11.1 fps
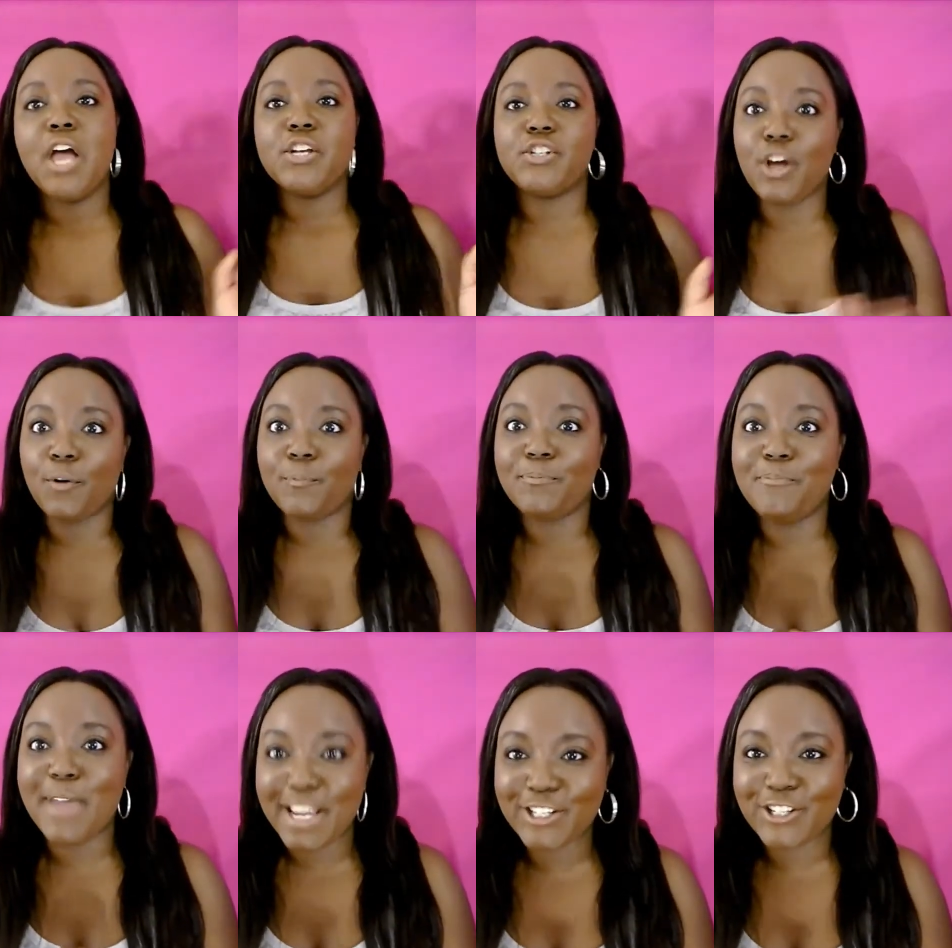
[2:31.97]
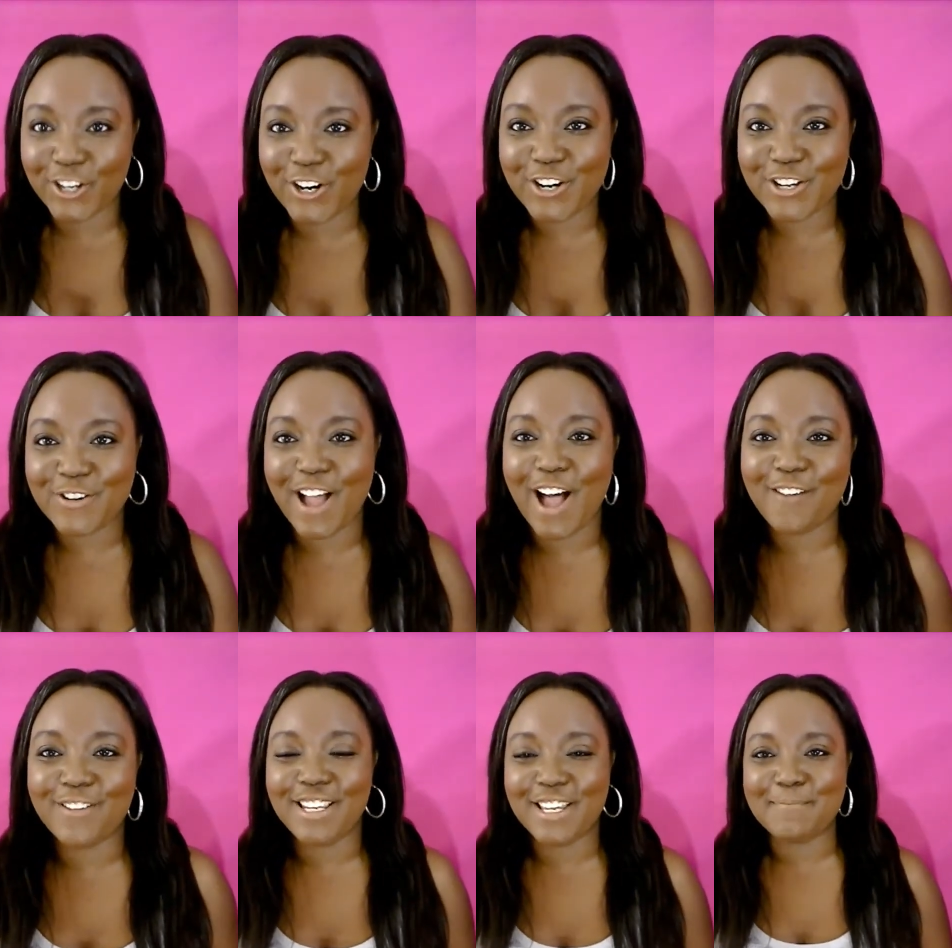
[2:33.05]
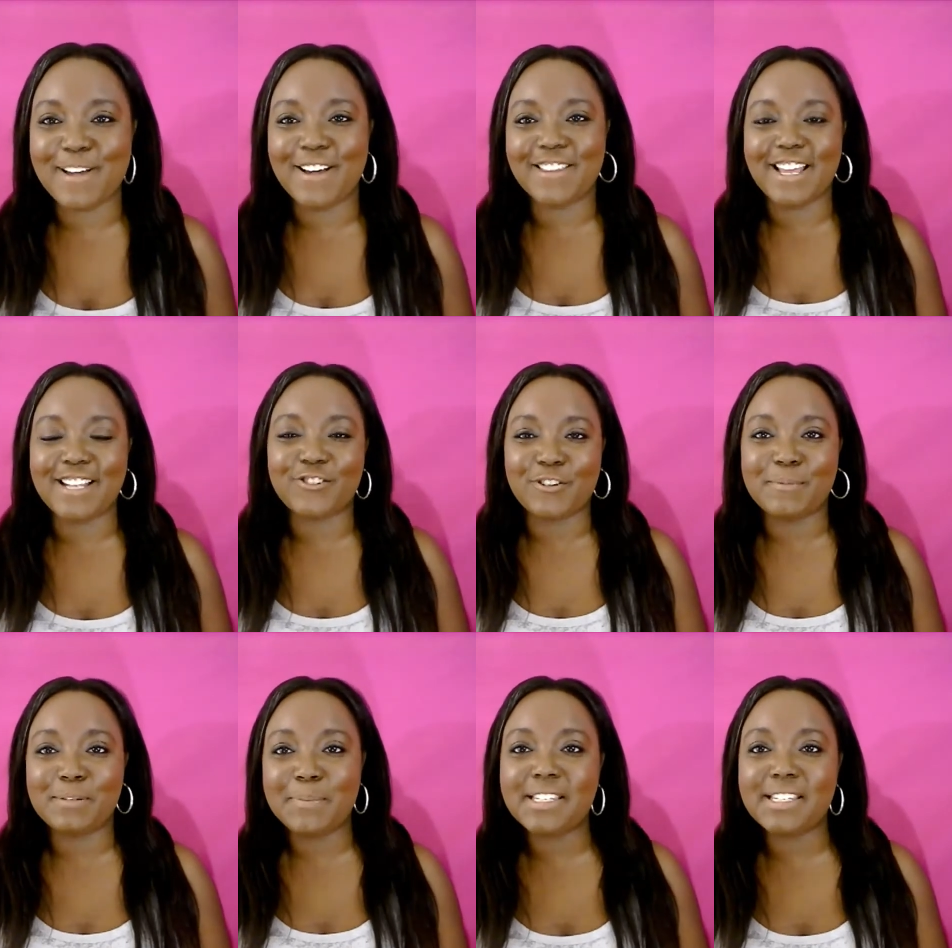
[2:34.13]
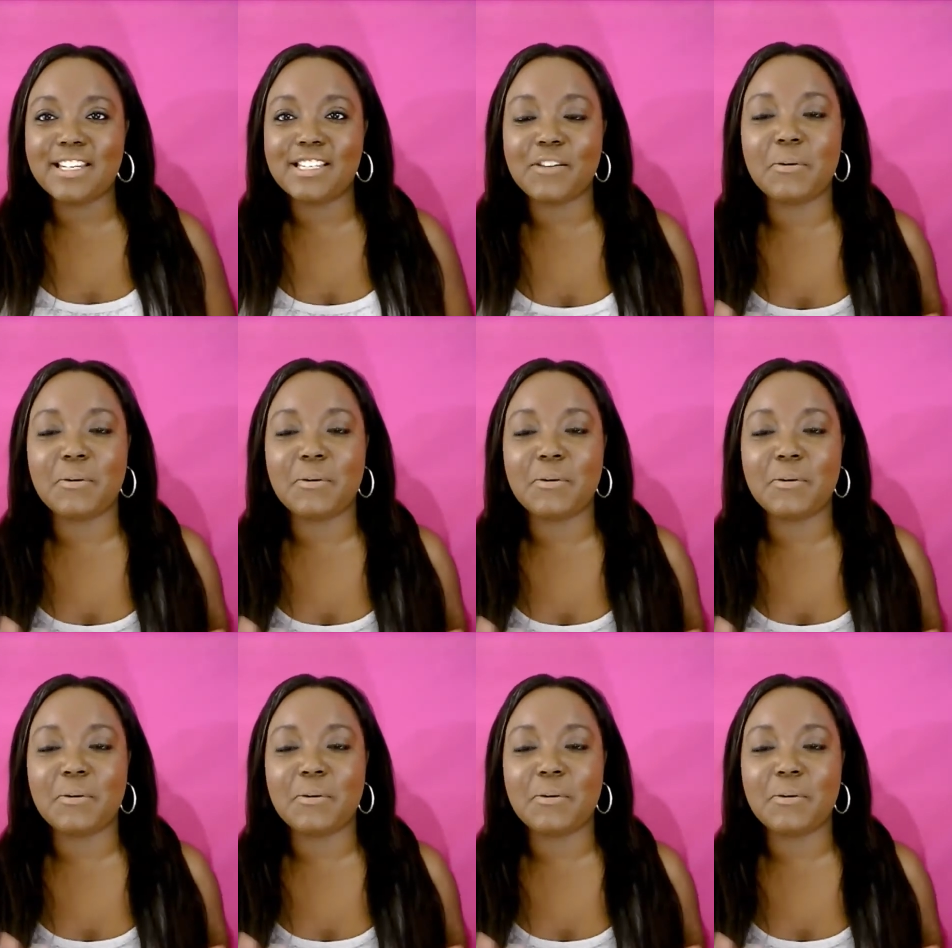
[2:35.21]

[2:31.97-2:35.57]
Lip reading: So make sure you have an email that screams business,